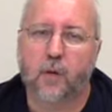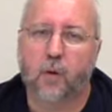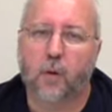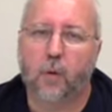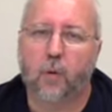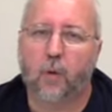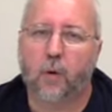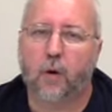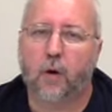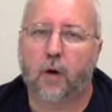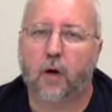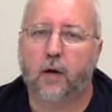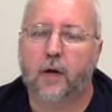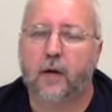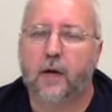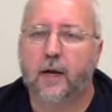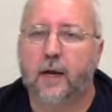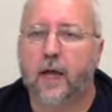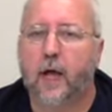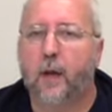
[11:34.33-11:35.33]

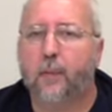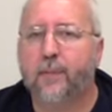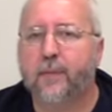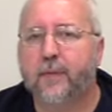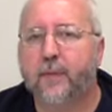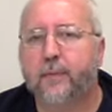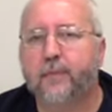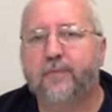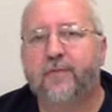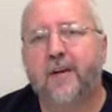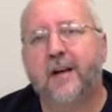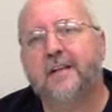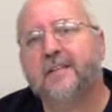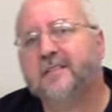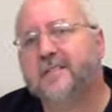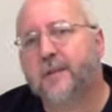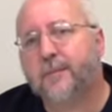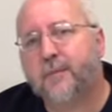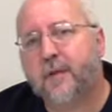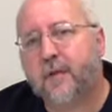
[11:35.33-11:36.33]
or helping them find
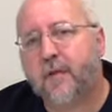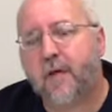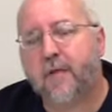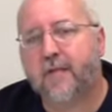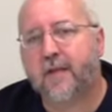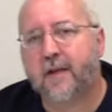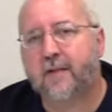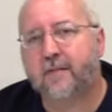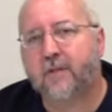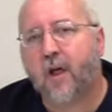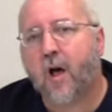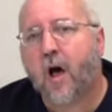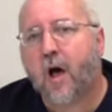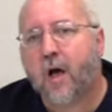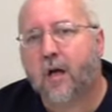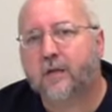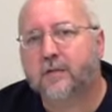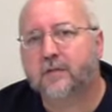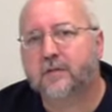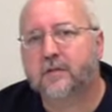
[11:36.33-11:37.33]
something that they've
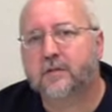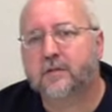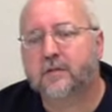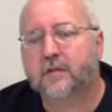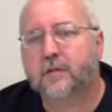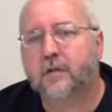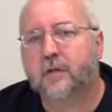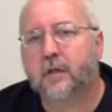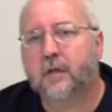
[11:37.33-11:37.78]
lost,